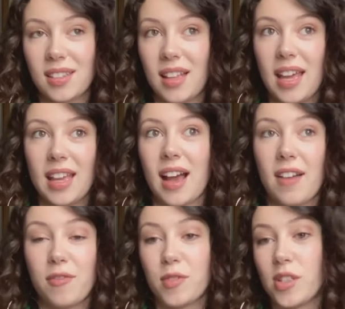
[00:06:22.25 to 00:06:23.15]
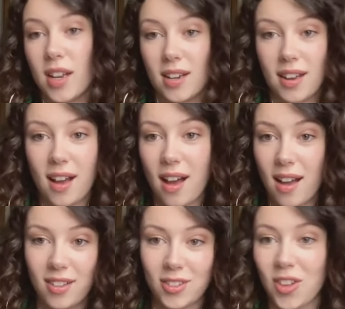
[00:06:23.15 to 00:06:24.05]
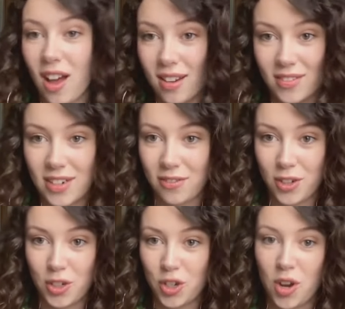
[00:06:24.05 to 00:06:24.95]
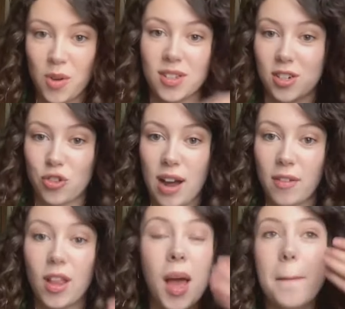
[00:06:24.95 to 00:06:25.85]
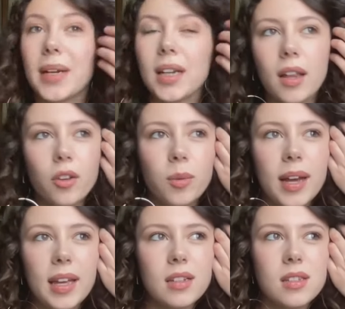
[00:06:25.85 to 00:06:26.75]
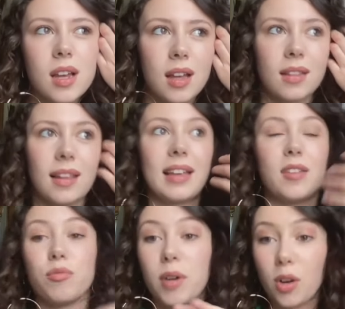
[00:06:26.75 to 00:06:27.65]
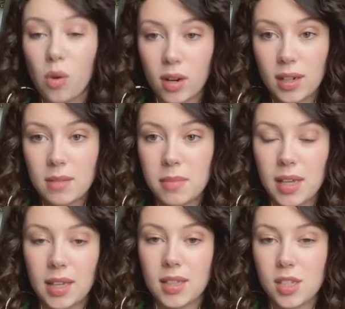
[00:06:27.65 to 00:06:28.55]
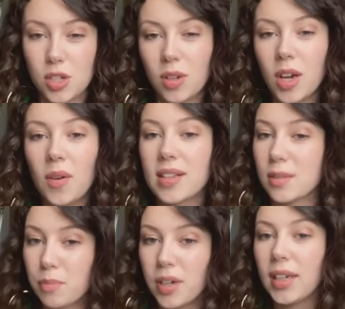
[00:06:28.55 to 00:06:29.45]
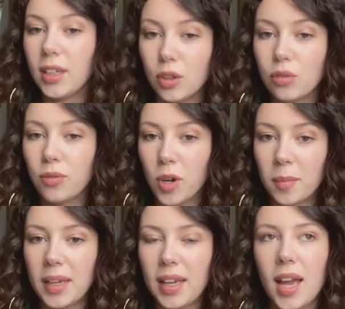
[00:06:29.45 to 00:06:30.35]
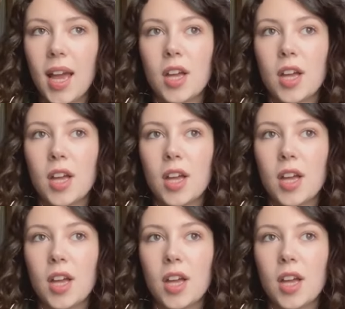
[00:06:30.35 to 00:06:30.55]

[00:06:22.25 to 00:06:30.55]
Like, I've done a lot of different shows and traveled, but in other ways, like recording and being in the studio is pretty new for me.